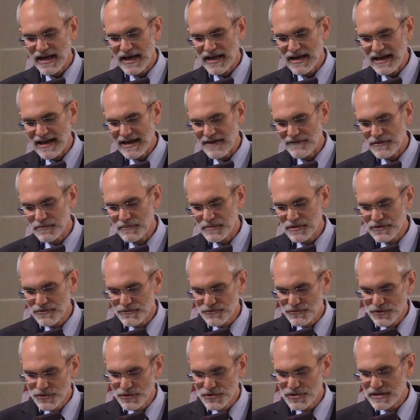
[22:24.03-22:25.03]
And having
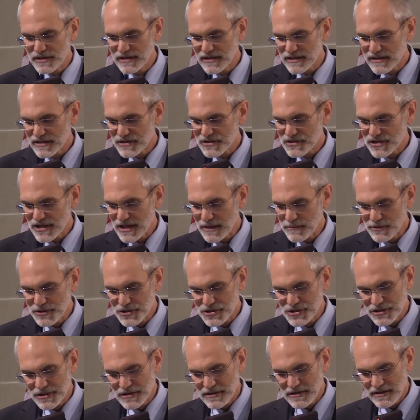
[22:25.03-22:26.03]
been rooted and
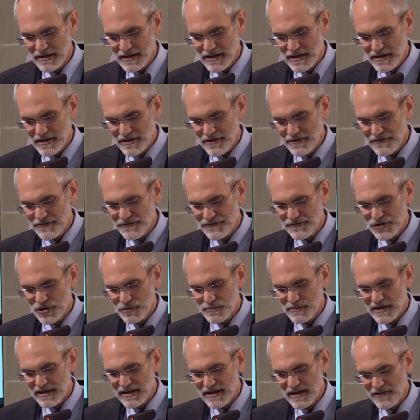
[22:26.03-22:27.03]
established in love,
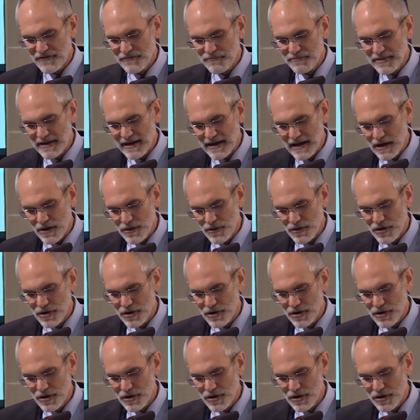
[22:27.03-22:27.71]
you may have